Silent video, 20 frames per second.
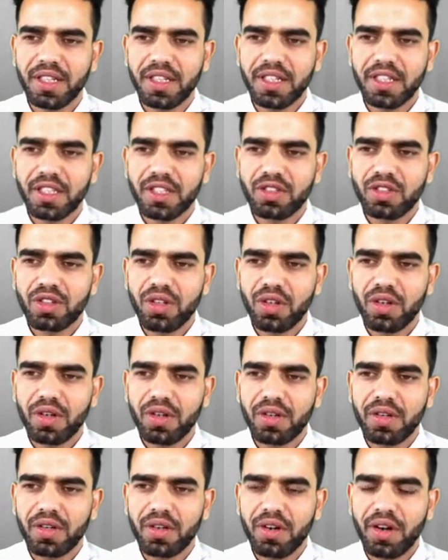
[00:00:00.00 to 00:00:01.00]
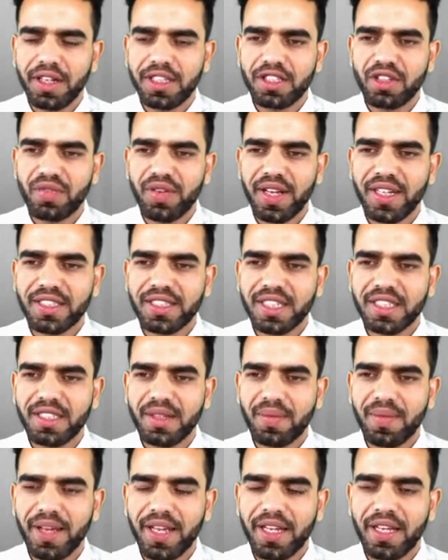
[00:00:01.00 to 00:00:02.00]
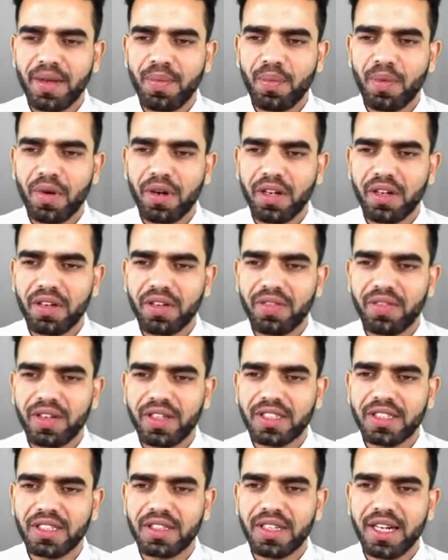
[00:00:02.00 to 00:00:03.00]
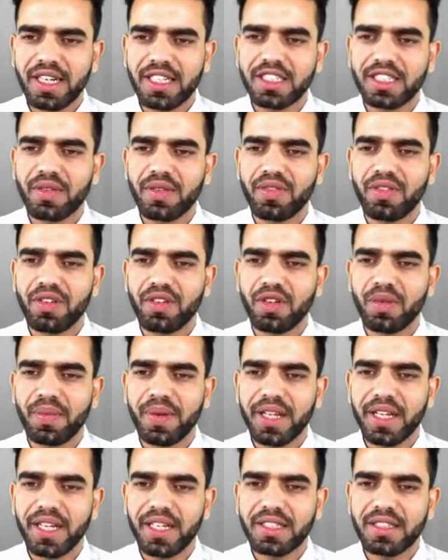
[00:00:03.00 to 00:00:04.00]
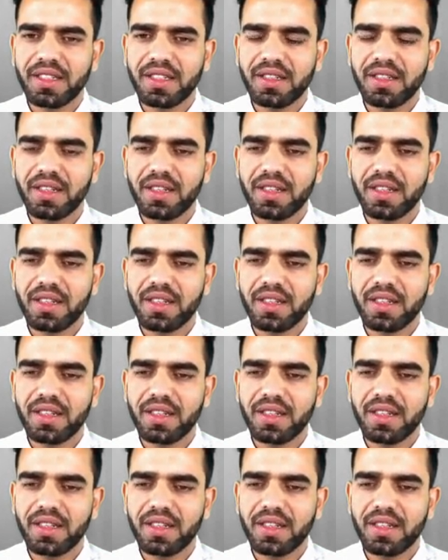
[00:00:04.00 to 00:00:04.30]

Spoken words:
So oesophagus has the main important function, that is of lubrication,